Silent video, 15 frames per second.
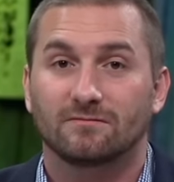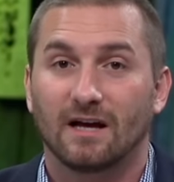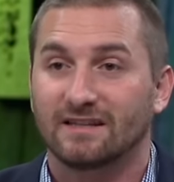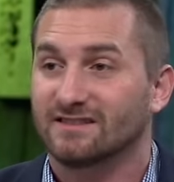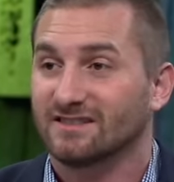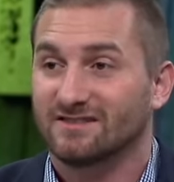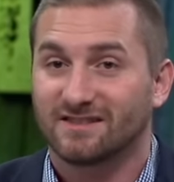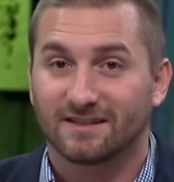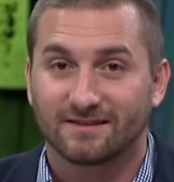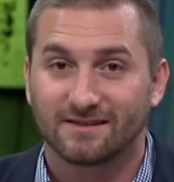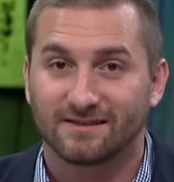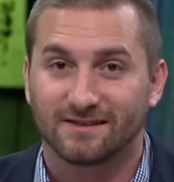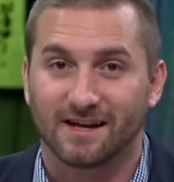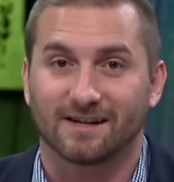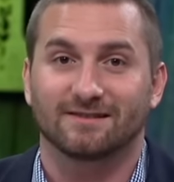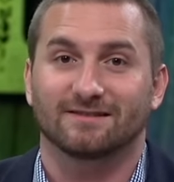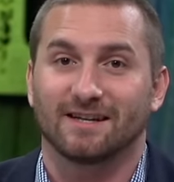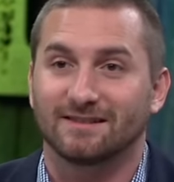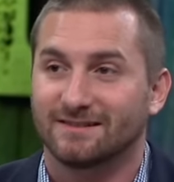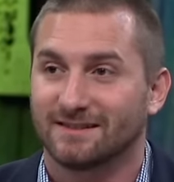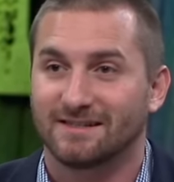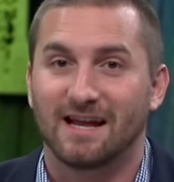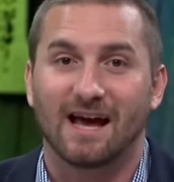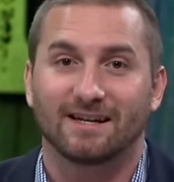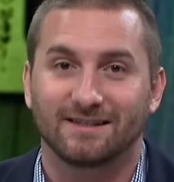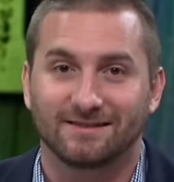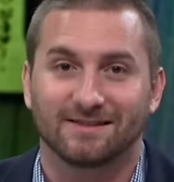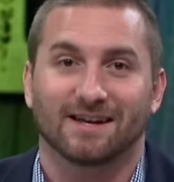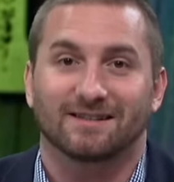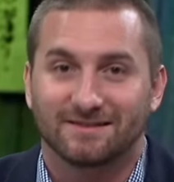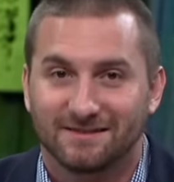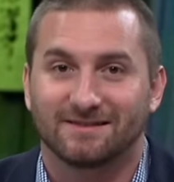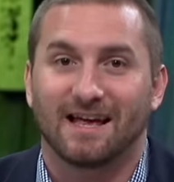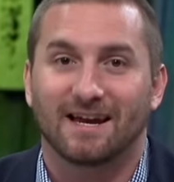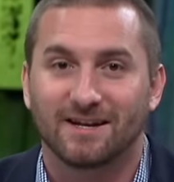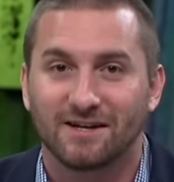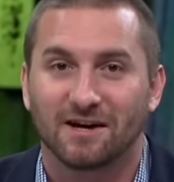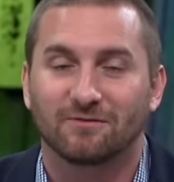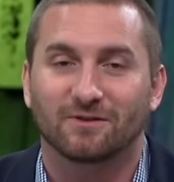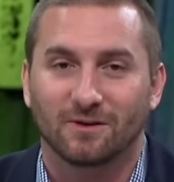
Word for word: I did sixty seconds. I did ninety seconds. Is that enough?